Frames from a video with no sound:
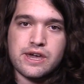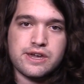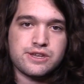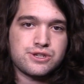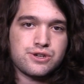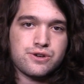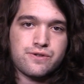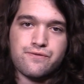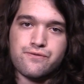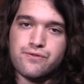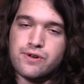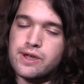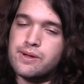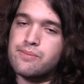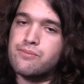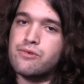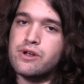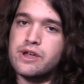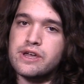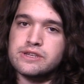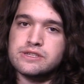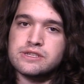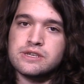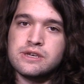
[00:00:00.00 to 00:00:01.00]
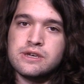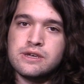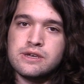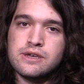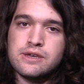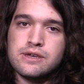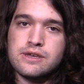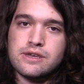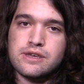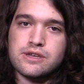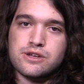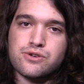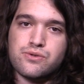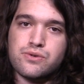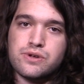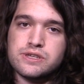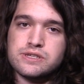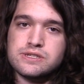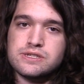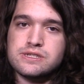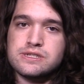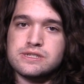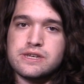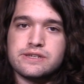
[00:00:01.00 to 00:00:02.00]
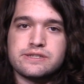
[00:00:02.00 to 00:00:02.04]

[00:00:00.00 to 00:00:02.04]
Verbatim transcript: As your frame rate increases,